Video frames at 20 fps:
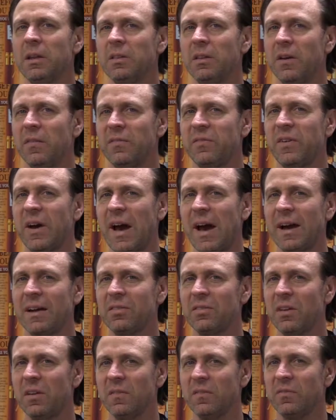The
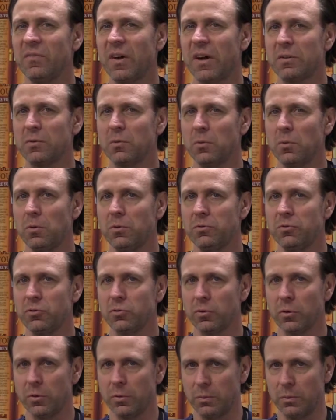fact that federal
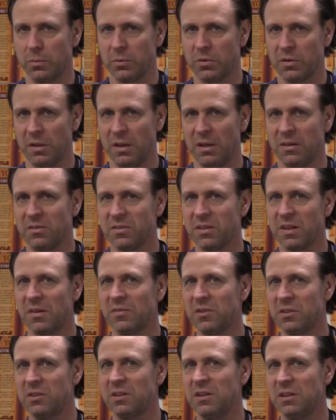troops in
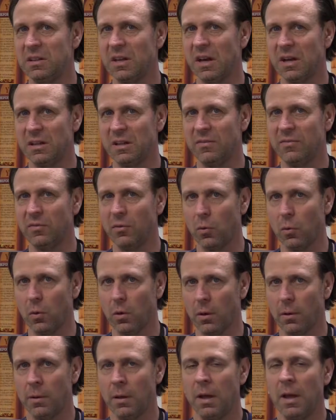
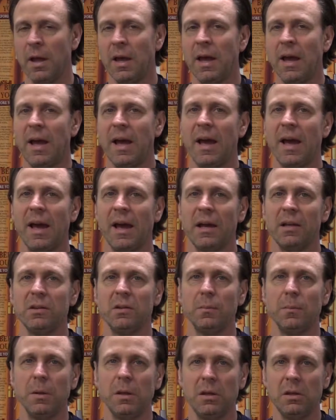1794 had
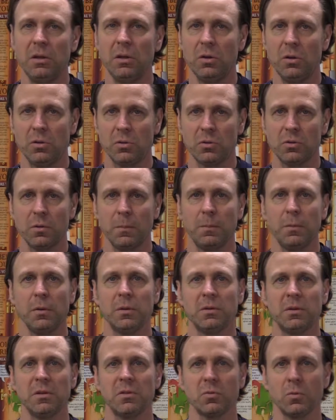to be used to
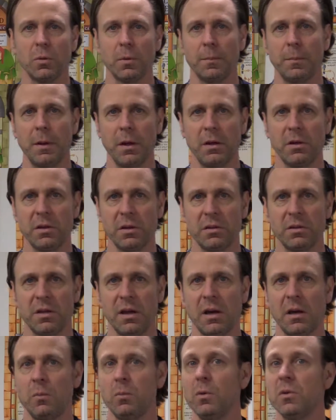put this rebellion
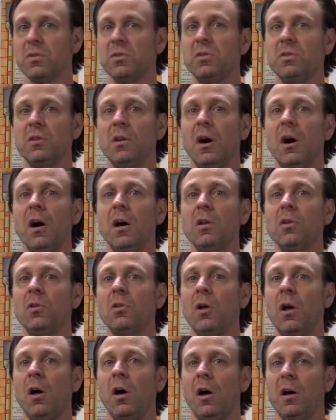down was not
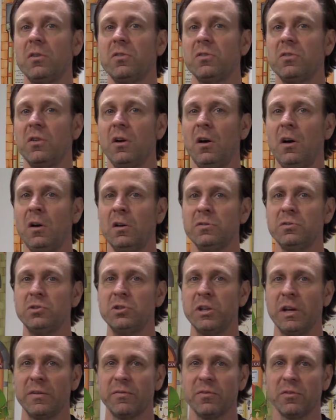lost on
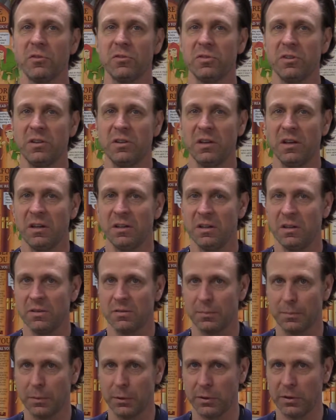Jefferson and
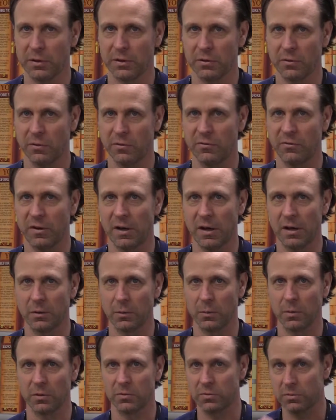his political
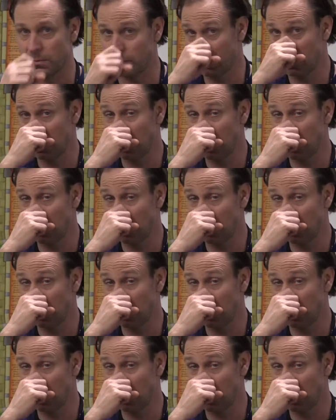followers.